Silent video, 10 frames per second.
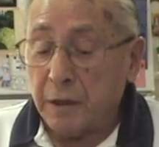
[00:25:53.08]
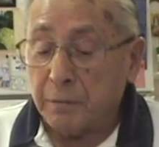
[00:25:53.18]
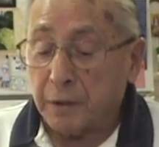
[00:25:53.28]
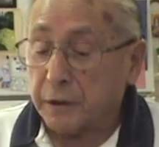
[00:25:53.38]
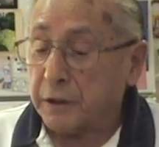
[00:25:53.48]

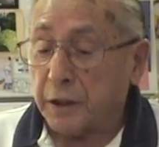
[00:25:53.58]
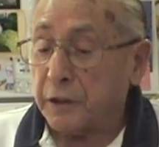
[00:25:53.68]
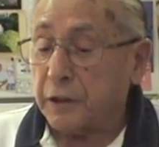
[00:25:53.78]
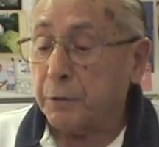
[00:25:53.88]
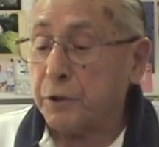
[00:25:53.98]
But
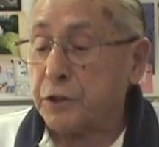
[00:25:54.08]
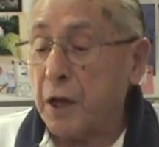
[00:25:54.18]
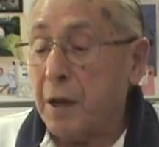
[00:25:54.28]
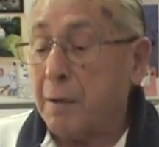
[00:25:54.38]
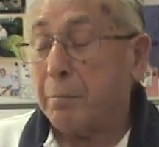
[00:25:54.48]

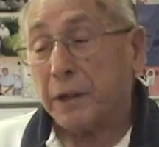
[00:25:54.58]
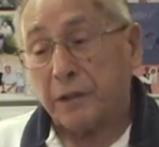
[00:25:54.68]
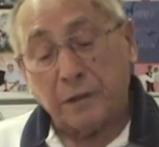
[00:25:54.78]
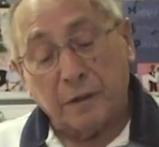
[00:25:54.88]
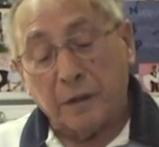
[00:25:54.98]

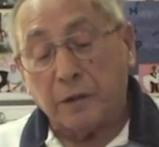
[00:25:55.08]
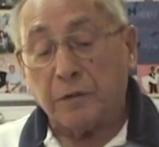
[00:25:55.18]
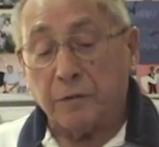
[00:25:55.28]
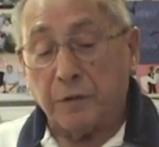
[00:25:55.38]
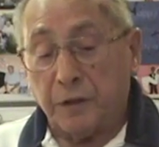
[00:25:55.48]
but
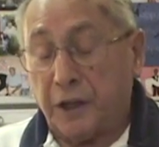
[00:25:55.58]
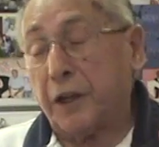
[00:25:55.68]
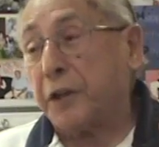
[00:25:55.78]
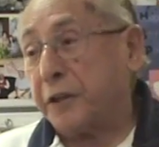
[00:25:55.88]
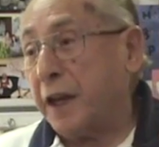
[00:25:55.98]
the
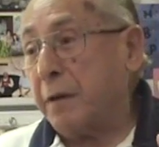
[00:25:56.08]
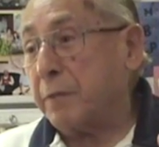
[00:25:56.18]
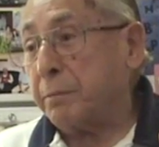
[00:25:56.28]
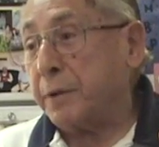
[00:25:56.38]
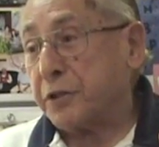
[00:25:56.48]

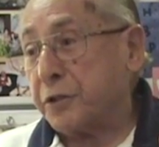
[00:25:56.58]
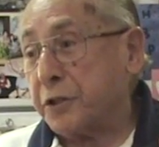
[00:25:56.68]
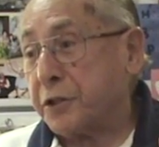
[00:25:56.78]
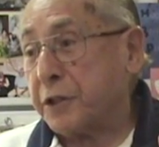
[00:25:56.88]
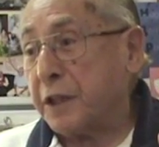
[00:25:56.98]
entertainment
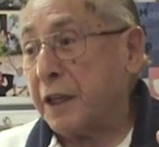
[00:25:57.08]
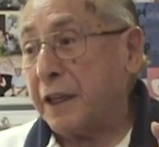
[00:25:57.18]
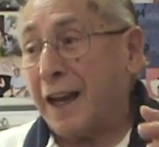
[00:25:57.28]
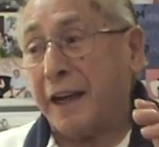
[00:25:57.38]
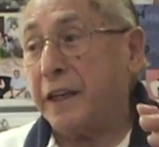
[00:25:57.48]
business,
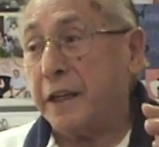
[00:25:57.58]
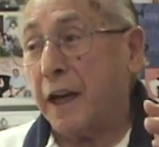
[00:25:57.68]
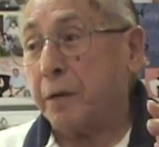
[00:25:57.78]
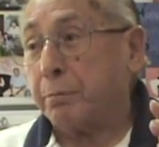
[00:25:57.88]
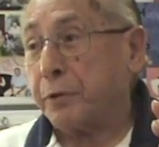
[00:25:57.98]

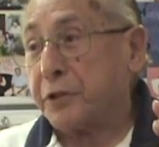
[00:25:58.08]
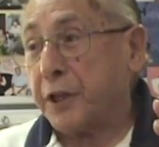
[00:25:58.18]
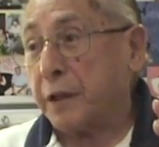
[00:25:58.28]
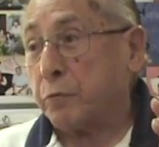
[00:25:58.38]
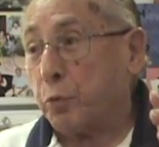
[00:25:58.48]

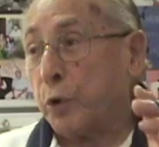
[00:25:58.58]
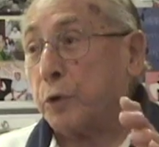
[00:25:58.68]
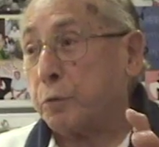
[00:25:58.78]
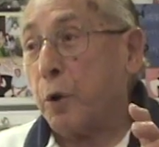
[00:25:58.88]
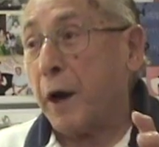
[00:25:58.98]
99%
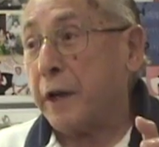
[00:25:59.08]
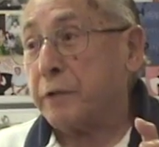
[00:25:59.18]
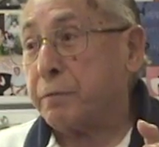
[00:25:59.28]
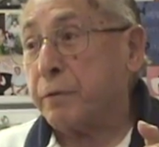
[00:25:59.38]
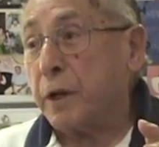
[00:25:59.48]

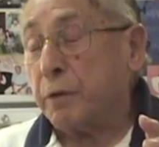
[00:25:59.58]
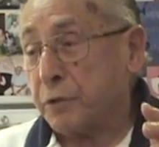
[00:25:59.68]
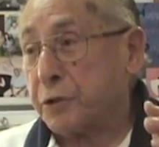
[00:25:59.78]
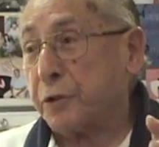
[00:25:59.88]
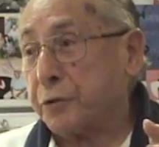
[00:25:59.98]
worldwide,
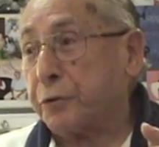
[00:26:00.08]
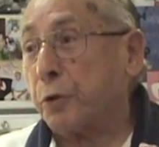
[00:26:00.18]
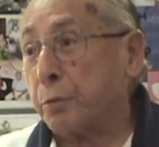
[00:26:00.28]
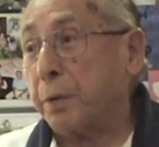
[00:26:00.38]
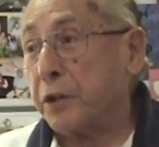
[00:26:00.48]
was
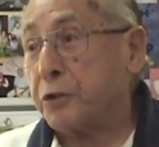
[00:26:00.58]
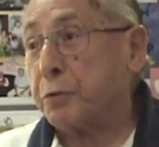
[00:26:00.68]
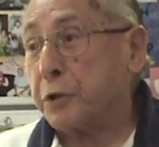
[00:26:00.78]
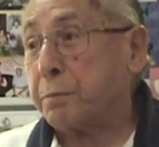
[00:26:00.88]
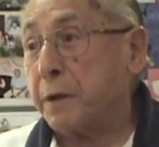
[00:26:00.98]
controlled by
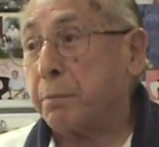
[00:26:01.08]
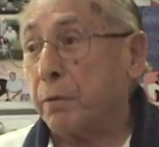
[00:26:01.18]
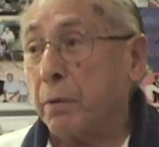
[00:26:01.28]
Jewish people.